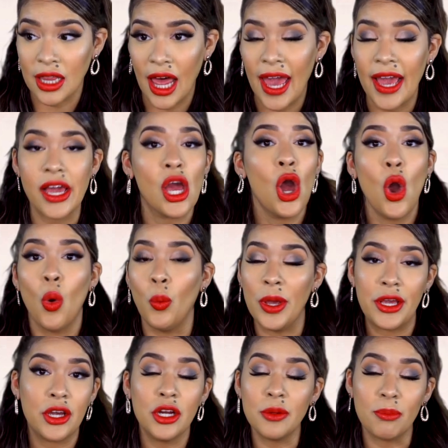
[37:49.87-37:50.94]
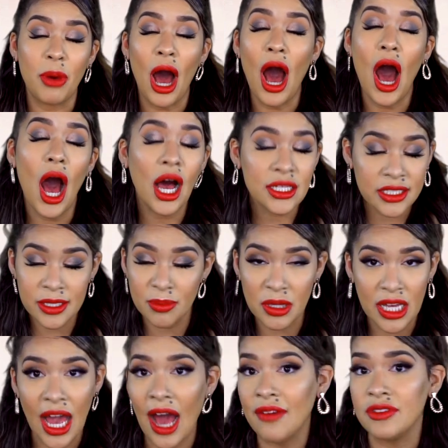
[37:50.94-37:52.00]
Like, we couldn't
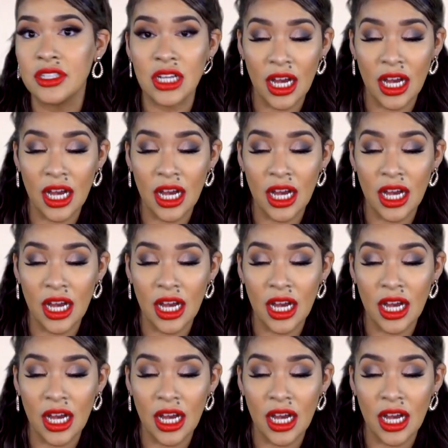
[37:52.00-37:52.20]
possibly have